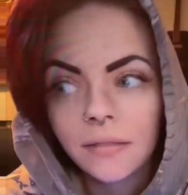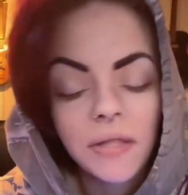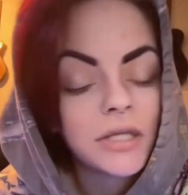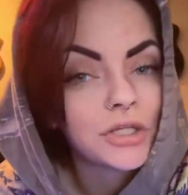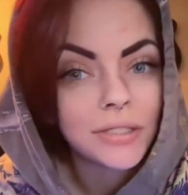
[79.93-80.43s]

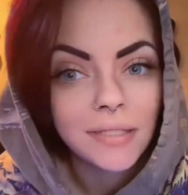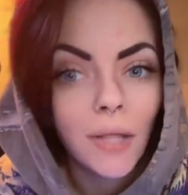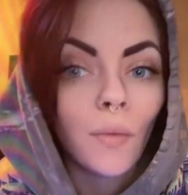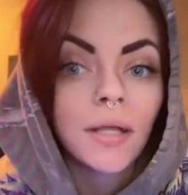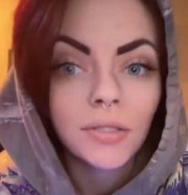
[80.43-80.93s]
let's just say,
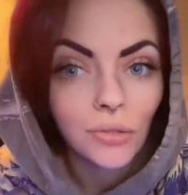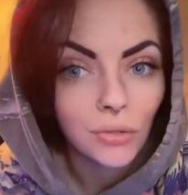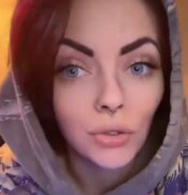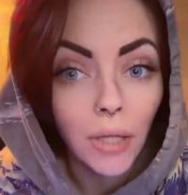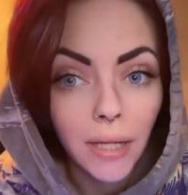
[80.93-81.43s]
Western
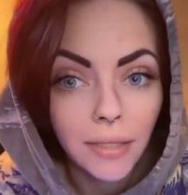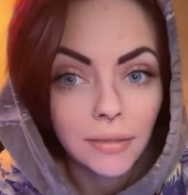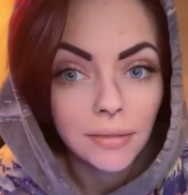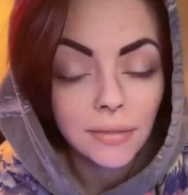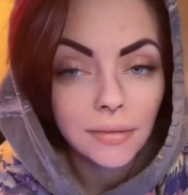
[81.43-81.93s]

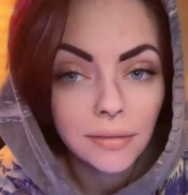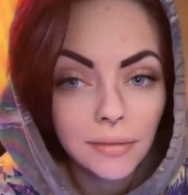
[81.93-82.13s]
dragons,